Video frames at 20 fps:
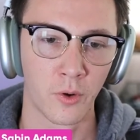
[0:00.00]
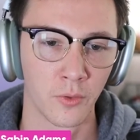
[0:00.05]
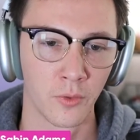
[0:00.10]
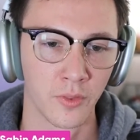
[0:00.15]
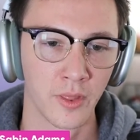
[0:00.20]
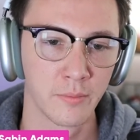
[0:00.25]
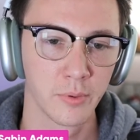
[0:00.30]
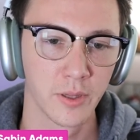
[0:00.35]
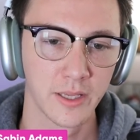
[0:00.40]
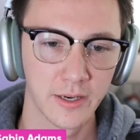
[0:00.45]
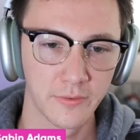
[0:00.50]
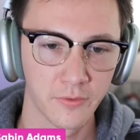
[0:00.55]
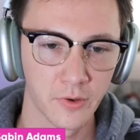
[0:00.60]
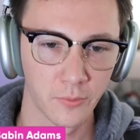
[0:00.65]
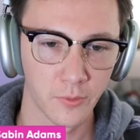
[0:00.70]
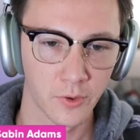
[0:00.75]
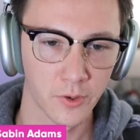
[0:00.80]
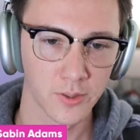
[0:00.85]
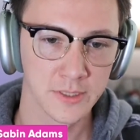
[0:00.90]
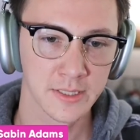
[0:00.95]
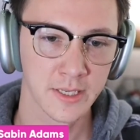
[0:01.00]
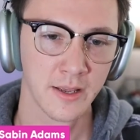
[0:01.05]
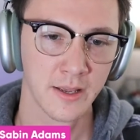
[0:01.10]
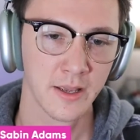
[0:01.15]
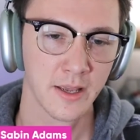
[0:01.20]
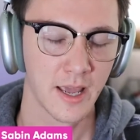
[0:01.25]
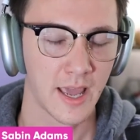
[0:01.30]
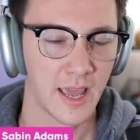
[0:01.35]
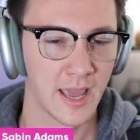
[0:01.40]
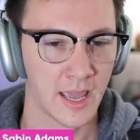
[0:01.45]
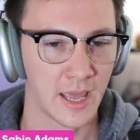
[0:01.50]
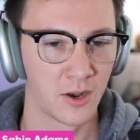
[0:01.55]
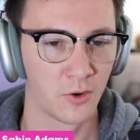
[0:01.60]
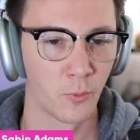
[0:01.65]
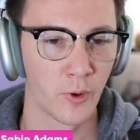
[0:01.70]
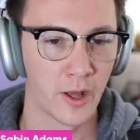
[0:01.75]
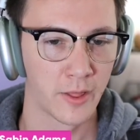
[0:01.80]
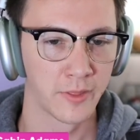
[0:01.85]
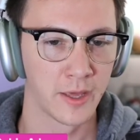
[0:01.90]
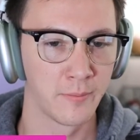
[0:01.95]
They play different roles, and
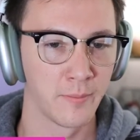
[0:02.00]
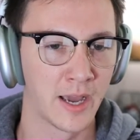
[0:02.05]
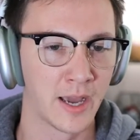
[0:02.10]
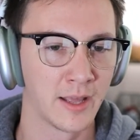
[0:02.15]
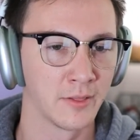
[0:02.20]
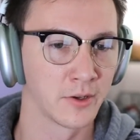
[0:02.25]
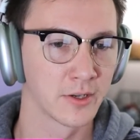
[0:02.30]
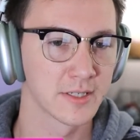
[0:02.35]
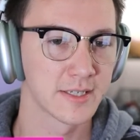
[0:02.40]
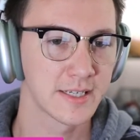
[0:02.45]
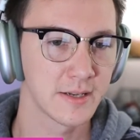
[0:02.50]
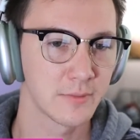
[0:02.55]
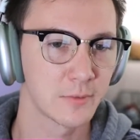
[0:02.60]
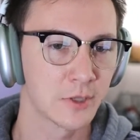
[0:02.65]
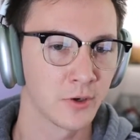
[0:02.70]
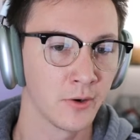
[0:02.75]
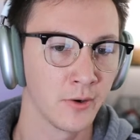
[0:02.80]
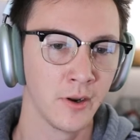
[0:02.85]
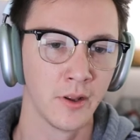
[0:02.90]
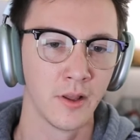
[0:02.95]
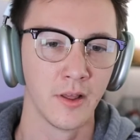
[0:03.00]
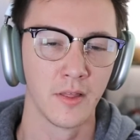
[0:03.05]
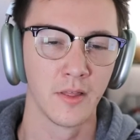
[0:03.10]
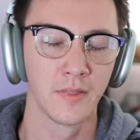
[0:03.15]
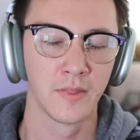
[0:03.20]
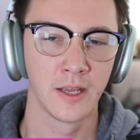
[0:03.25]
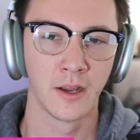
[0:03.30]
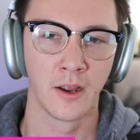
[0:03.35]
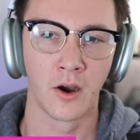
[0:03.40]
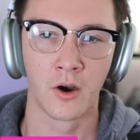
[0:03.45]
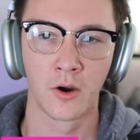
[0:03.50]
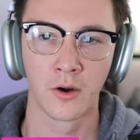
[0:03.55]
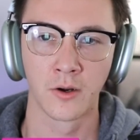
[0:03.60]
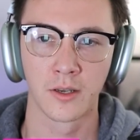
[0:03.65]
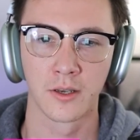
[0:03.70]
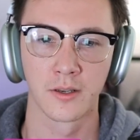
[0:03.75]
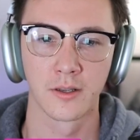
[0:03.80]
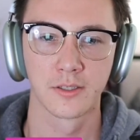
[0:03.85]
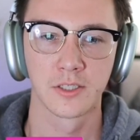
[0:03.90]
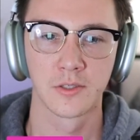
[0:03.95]
while they might look similar, they aren't
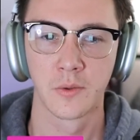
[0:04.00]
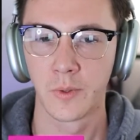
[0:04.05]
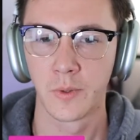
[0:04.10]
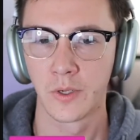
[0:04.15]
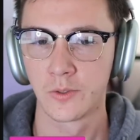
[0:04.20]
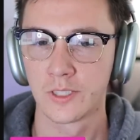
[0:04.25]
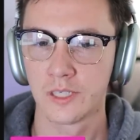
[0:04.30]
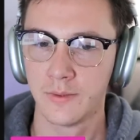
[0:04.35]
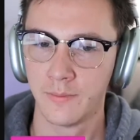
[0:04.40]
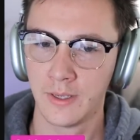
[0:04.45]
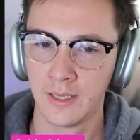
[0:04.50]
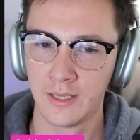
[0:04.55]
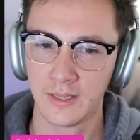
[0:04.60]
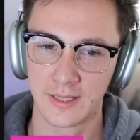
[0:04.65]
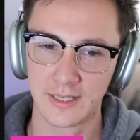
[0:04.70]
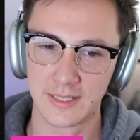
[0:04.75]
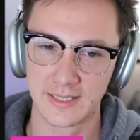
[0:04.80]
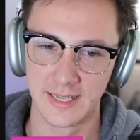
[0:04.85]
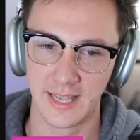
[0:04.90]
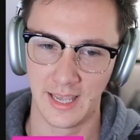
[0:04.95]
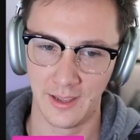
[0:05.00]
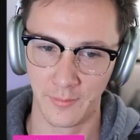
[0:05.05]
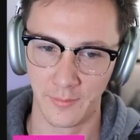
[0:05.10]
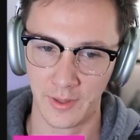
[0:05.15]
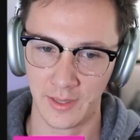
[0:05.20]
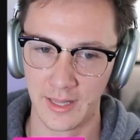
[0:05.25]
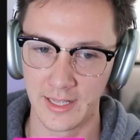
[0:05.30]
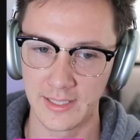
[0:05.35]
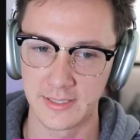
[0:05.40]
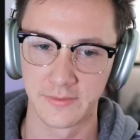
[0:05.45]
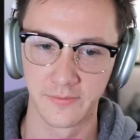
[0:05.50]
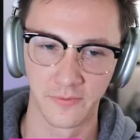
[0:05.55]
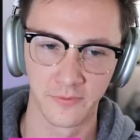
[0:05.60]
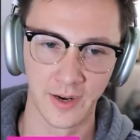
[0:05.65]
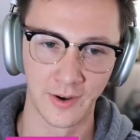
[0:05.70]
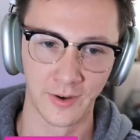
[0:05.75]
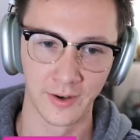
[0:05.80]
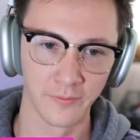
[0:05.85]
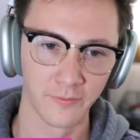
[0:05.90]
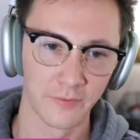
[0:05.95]
supposed to be the same. And that's
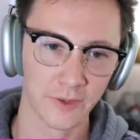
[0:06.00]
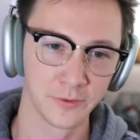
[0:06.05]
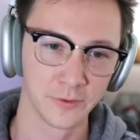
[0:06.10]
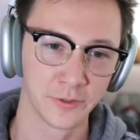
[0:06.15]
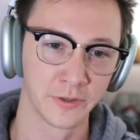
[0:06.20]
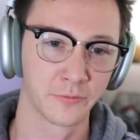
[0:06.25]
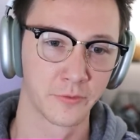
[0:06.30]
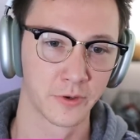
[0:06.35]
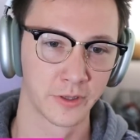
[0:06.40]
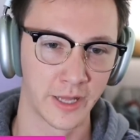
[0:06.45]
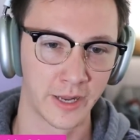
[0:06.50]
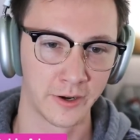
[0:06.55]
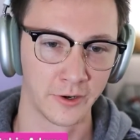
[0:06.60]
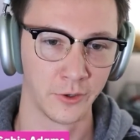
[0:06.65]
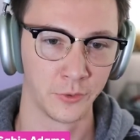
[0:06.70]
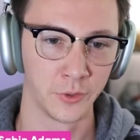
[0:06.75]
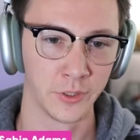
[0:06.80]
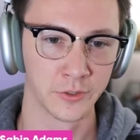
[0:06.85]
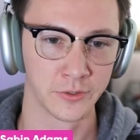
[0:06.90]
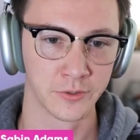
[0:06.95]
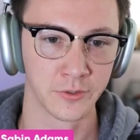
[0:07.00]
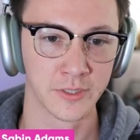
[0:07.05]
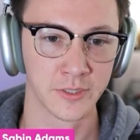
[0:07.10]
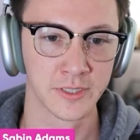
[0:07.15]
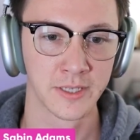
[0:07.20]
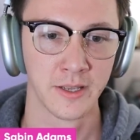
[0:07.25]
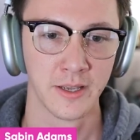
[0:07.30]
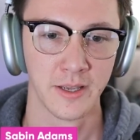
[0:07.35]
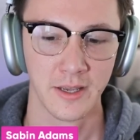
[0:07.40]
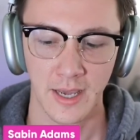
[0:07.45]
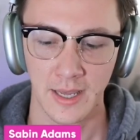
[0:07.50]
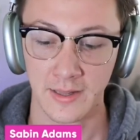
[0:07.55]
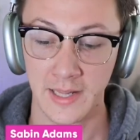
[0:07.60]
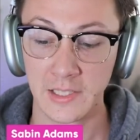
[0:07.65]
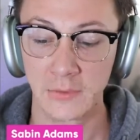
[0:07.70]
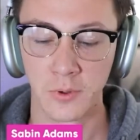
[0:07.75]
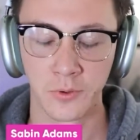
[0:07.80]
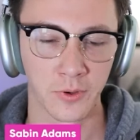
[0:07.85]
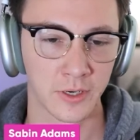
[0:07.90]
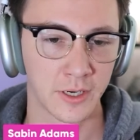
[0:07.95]
very confusing for a lot of new users. And that's
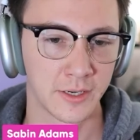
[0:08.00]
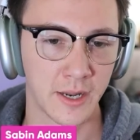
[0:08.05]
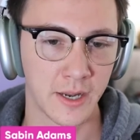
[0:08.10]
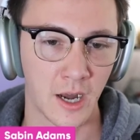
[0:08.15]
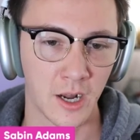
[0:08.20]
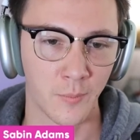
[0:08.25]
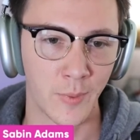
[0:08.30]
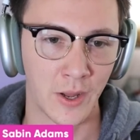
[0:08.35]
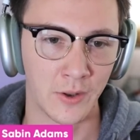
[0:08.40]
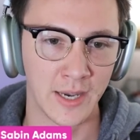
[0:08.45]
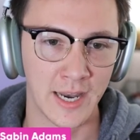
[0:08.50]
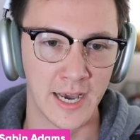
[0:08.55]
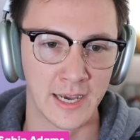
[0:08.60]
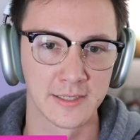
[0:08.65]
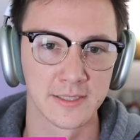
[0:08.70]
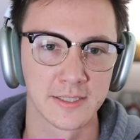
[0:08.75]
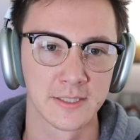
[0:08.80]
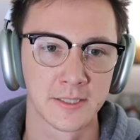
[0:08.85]
what we're going to talk about next.